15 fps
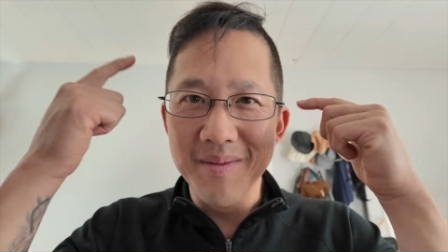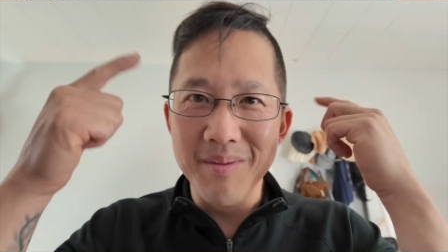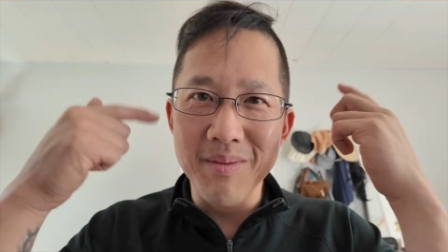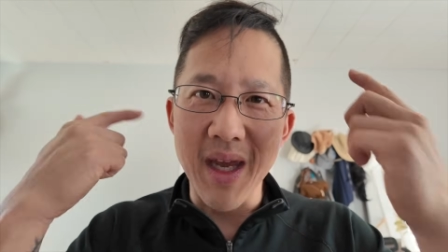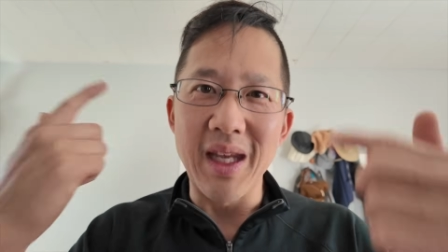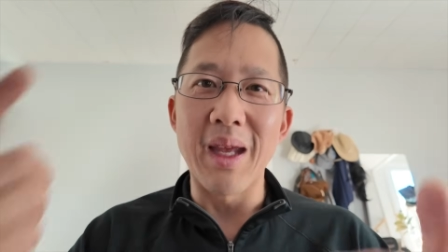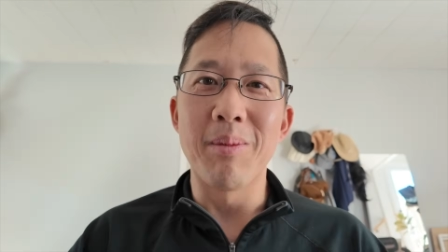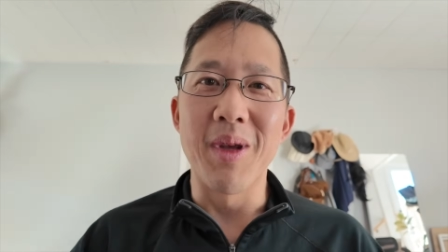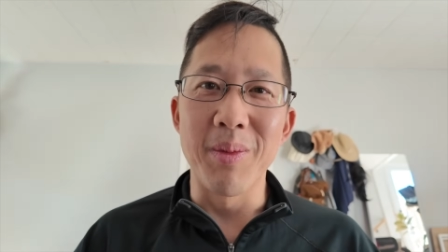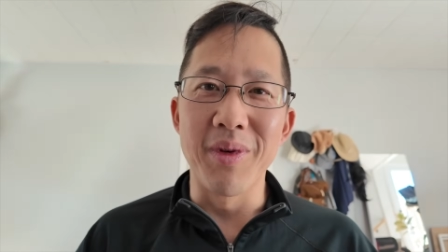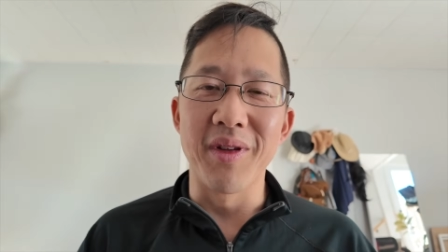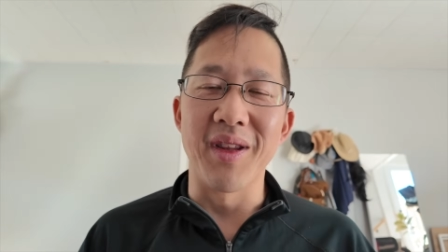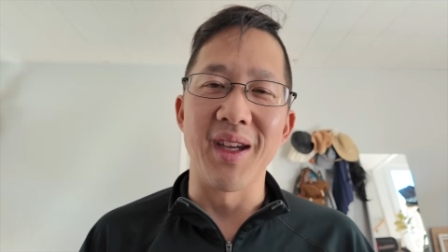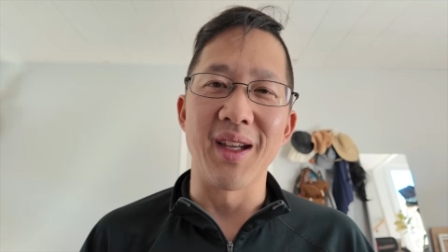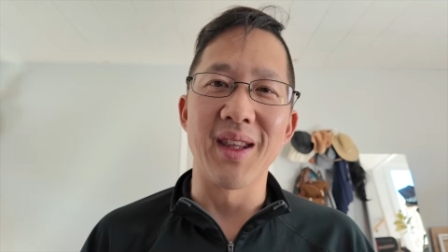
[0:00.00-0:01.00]
making
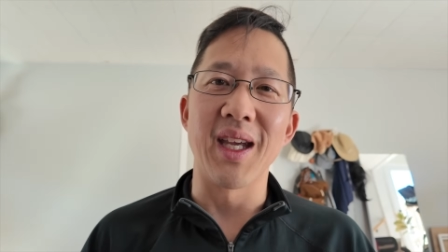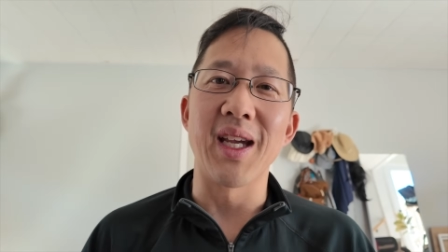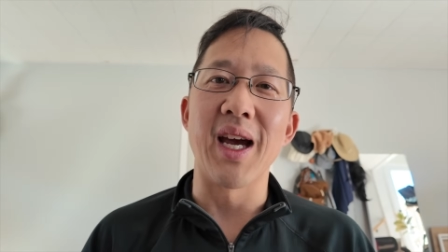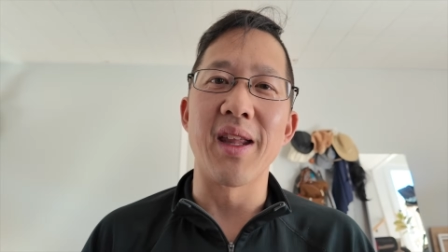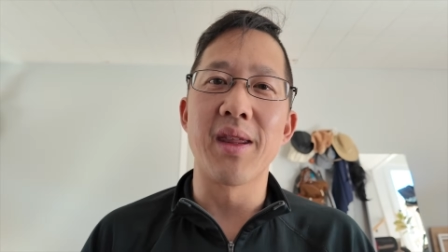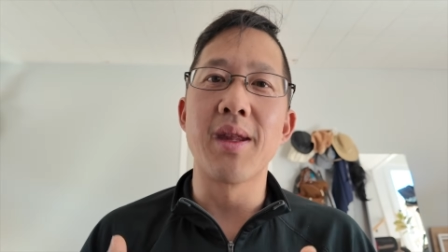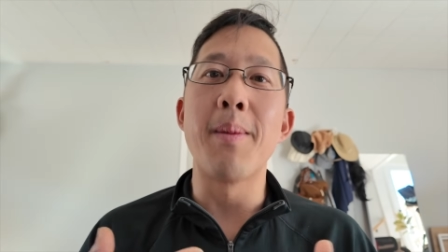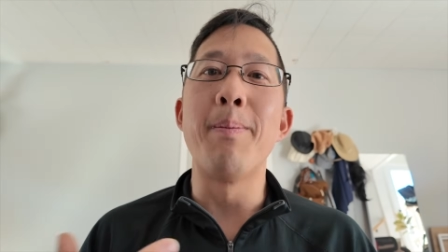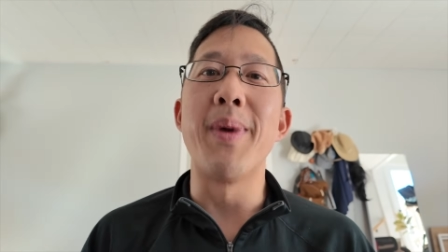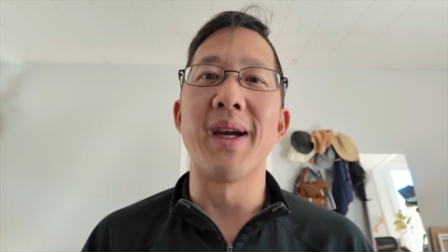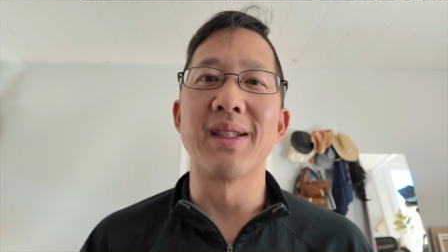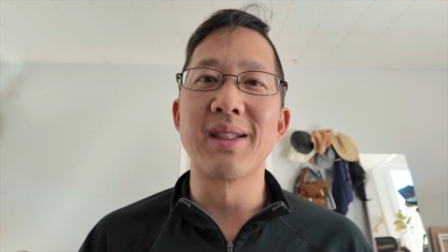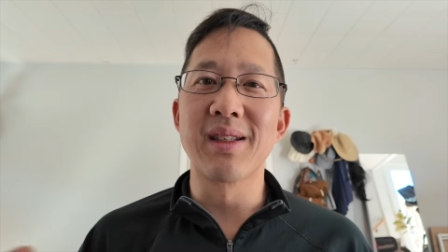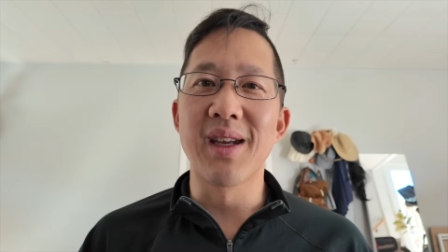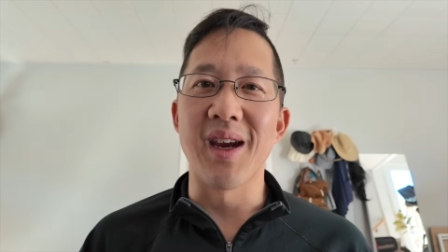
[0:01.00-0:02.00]
people think they got the
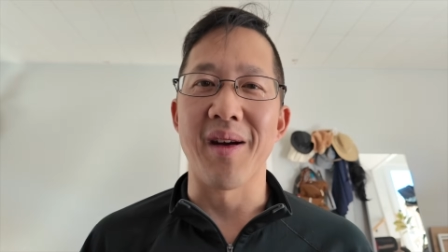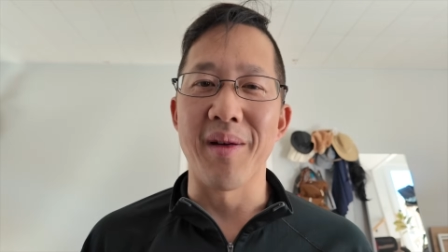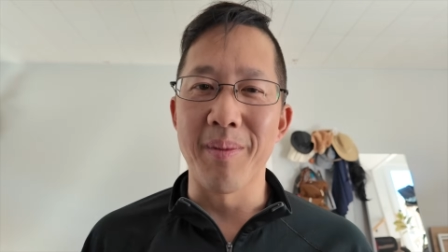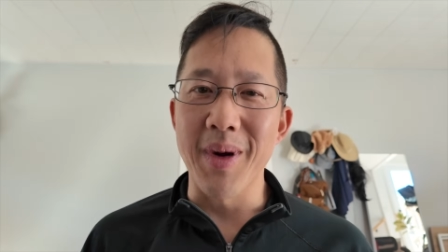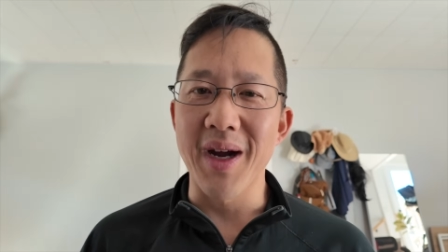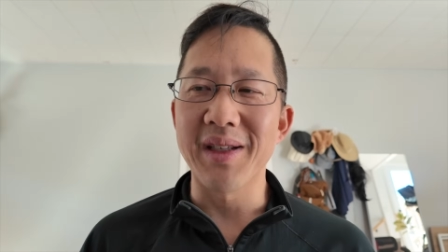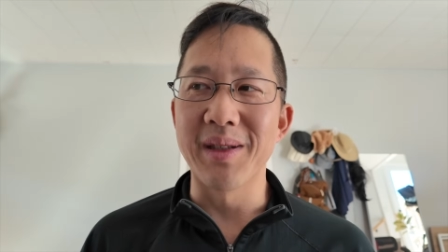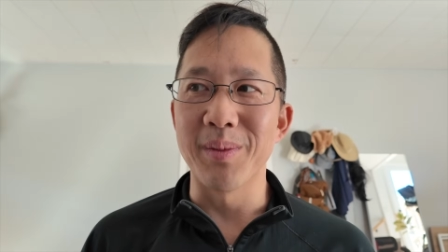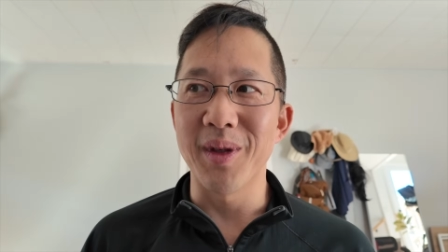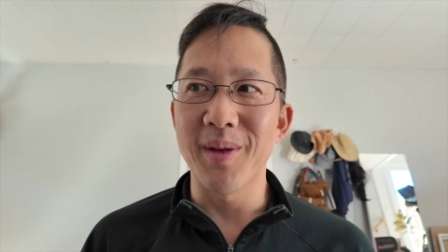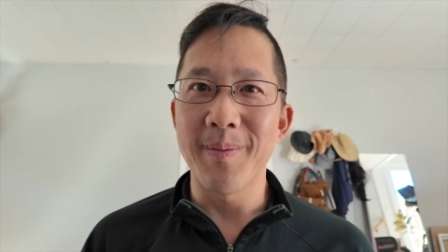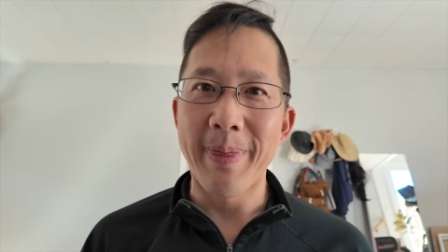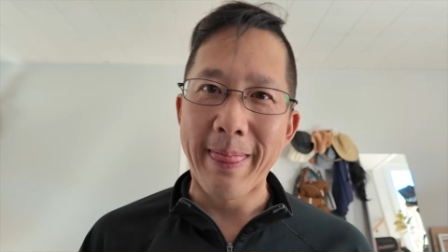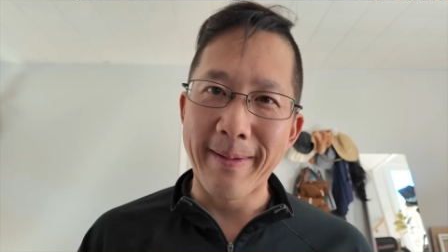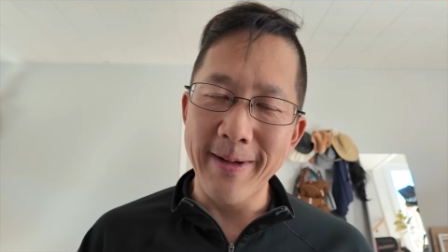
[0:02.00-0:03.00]
best care
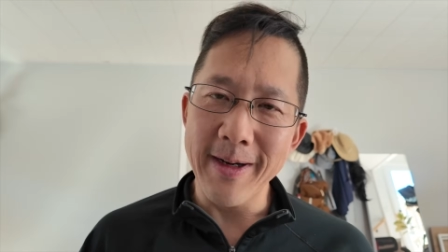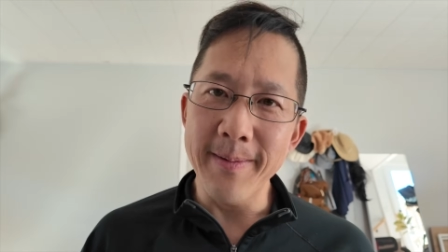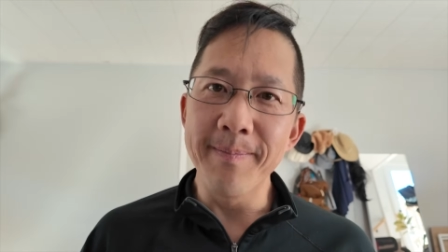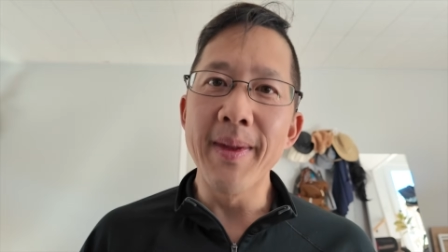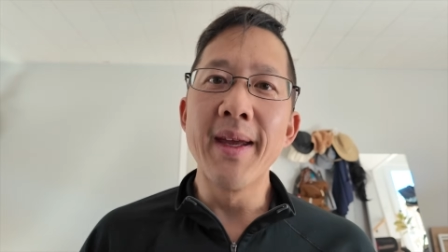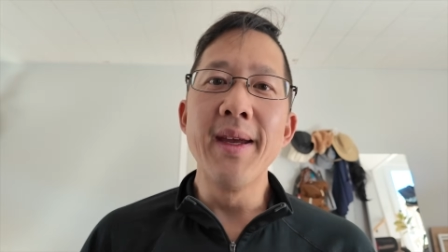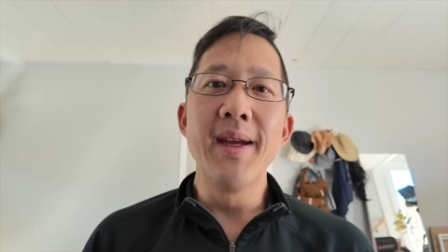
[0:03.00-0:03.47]
possible, right?